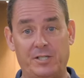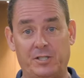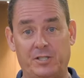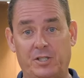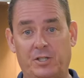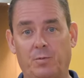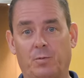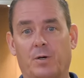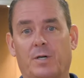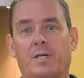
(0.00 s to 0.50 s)

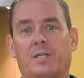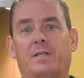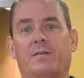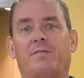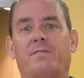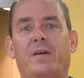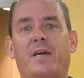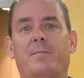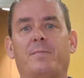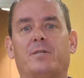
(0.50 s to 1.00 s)
she worked at the
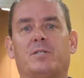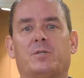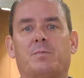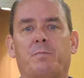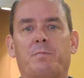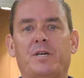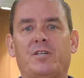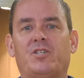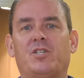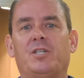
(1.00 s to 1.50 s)
famous
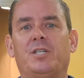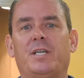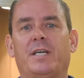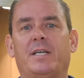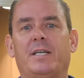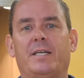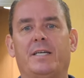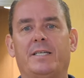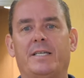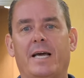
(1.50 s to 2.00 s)
Mission
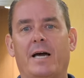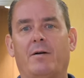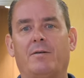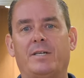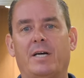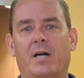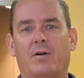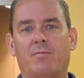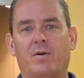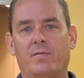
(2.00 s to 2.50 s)
Inn in
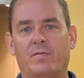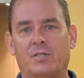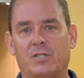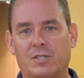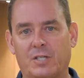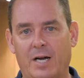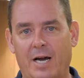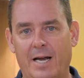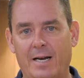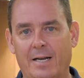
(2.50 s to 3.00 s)
downtown
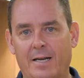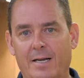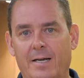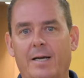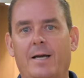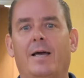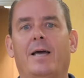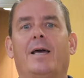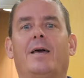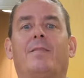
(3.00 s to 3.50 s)
Riverside,
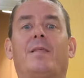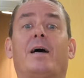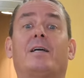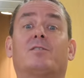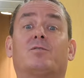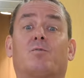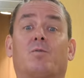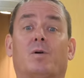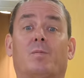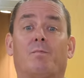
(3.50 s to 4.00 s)
and
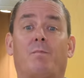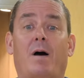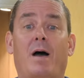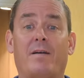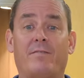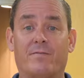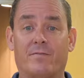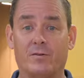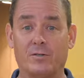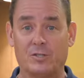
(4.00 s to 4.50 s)
that's where
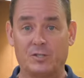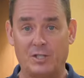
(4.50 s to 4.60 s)
my first